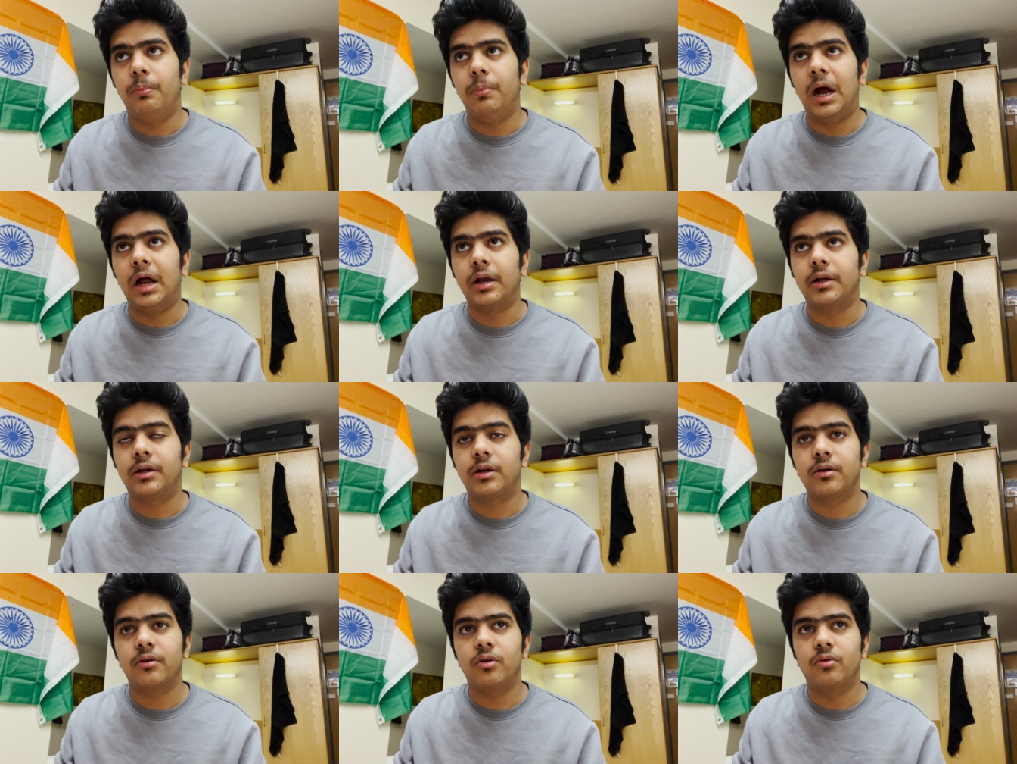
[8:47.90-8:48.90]

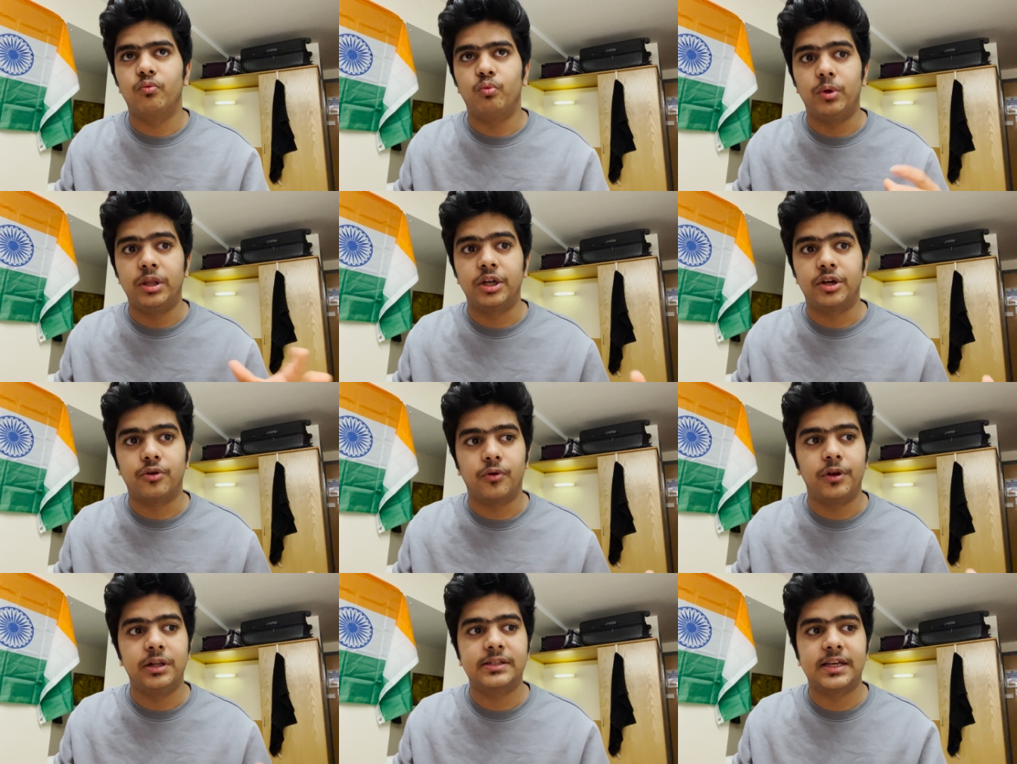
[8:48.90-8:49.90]
But in the
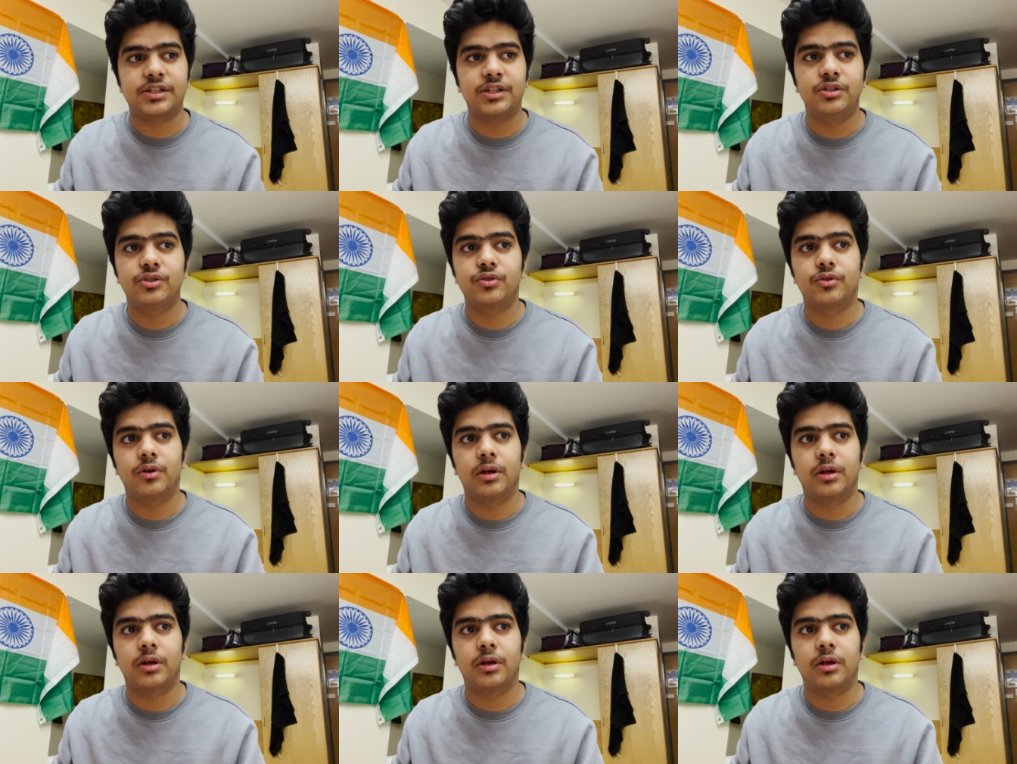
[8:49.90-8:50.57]
tutorial sessions,